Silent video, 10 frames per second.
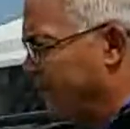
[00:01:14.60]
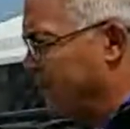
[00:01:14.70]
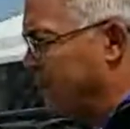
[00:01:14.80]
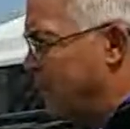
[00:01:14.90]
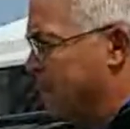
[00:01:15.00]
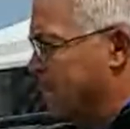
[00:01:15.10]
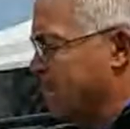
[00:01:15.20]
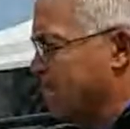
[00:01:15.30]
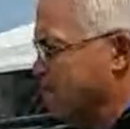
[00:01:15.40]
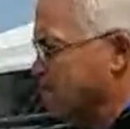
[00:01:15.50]

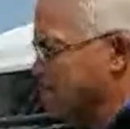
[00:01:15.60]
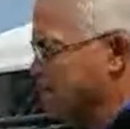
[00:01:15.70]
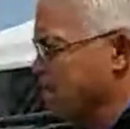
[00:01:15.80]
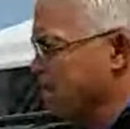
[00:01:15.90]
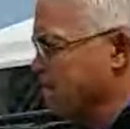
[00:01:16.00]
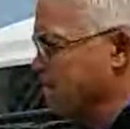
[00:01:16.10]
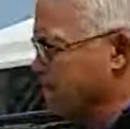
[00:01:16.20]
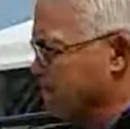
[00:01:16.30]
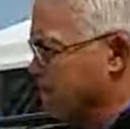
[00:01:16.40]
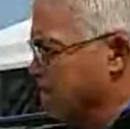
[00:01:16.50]

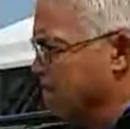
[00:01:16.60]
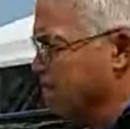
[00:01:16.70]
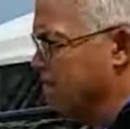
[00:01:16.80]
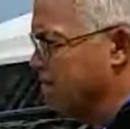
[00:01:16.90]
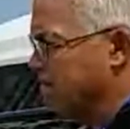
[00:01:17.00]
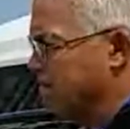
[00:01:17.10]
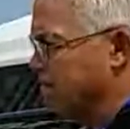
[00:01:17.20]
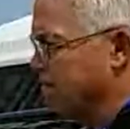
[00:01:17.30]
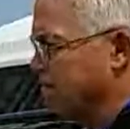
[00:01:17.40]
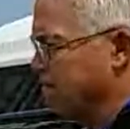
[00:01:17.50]

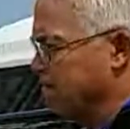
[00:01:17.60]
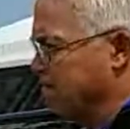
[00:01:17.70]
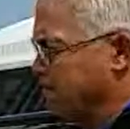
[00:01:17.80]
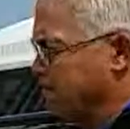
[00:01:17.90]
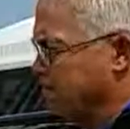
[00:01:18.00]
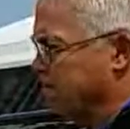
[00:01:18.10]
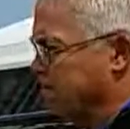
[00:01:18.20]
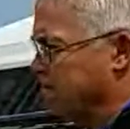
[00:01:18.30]
(not speaking)